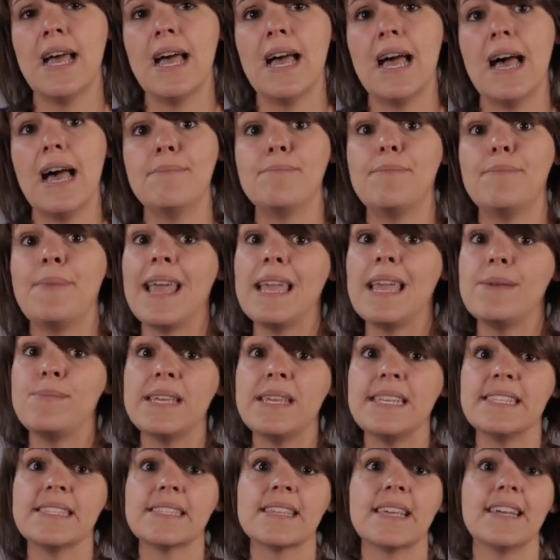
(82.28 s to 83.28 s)
And
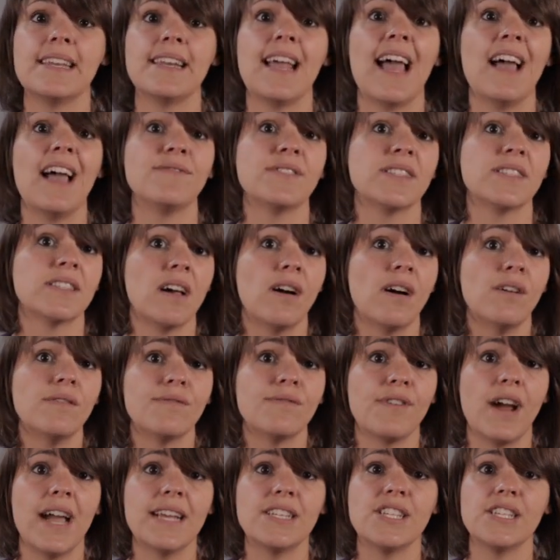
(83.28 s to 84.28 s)
babies can have skull
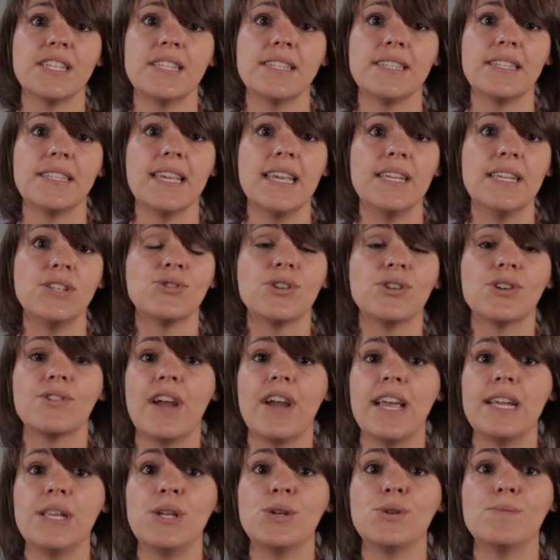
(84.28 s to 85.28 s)
fractures,
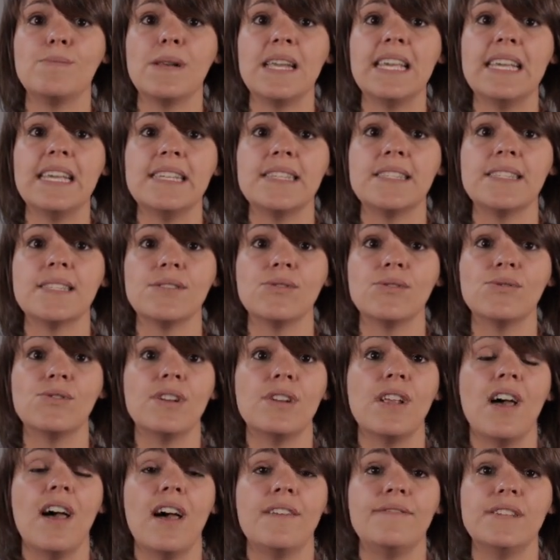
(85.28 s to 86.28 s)
intracranial bleeds, or
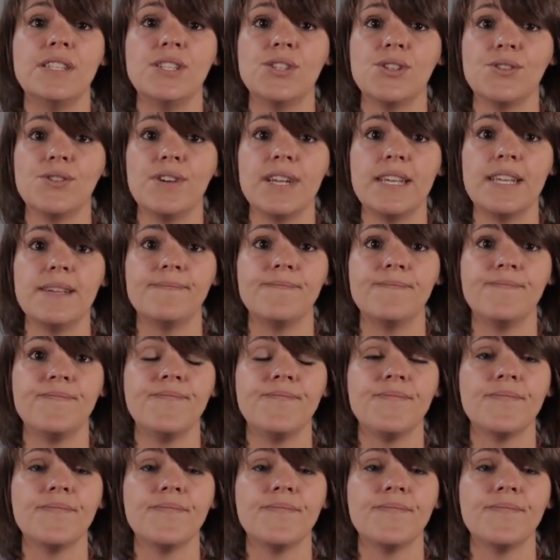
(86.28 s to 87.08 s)
nerve injury.